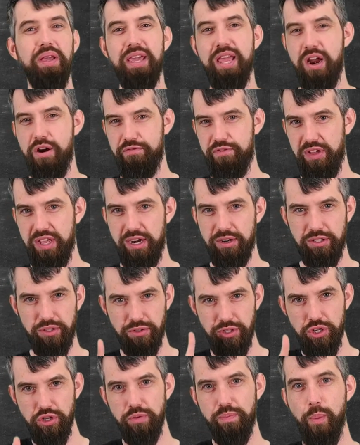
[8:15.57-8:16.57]
careful here. So
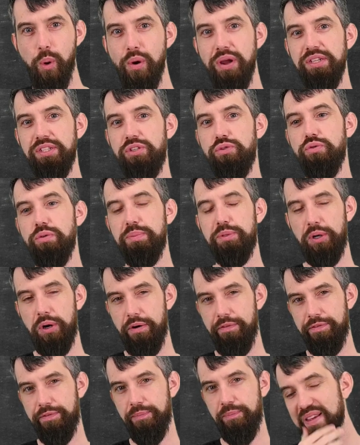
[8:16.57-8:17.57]
2 points to
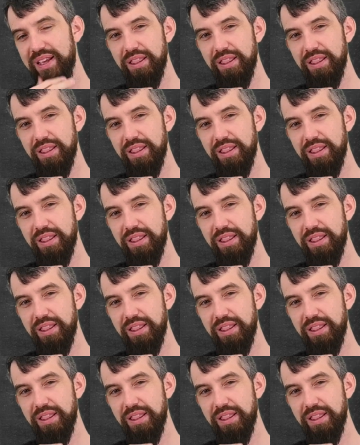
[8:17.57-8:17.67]
observe.